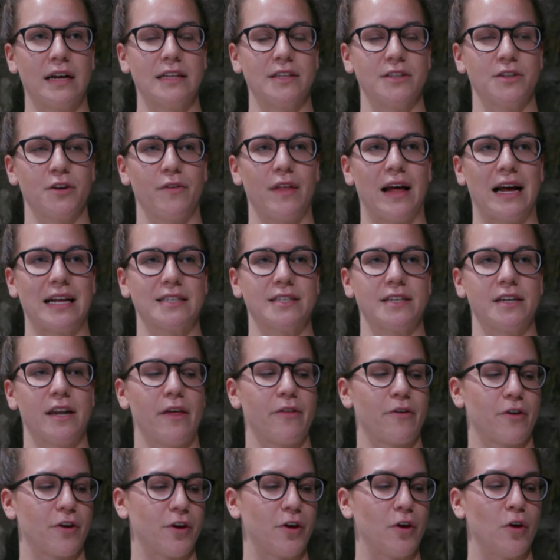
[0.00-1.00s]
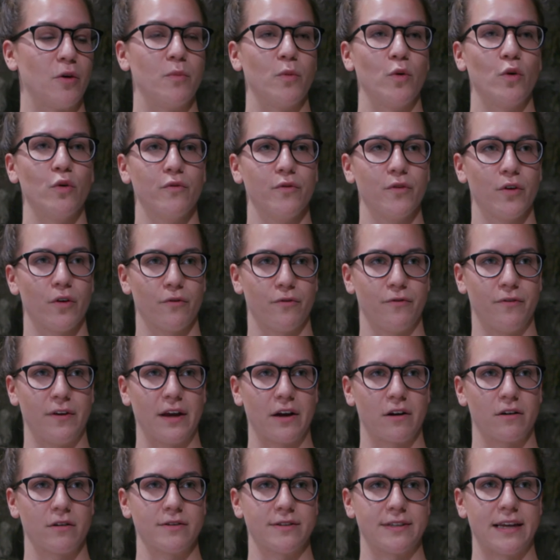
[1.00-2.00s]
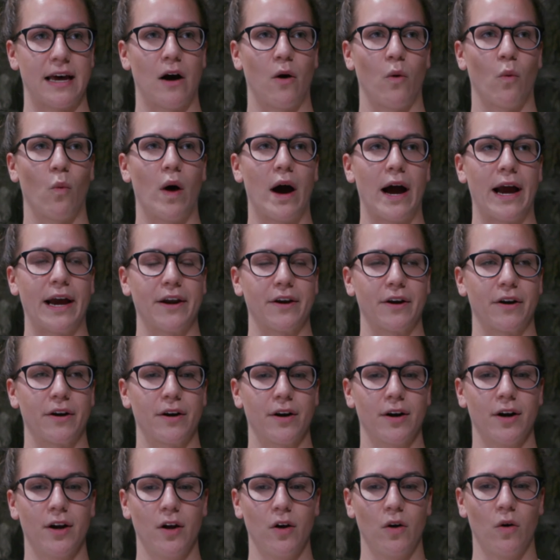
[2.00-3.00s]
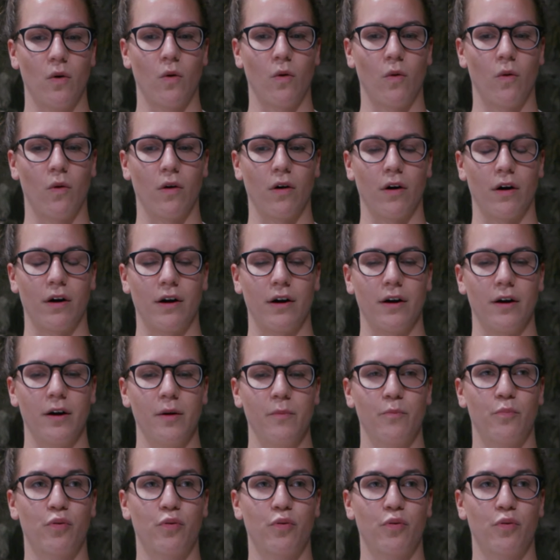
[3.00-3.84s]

And so that's another cue, move your fingers out wider or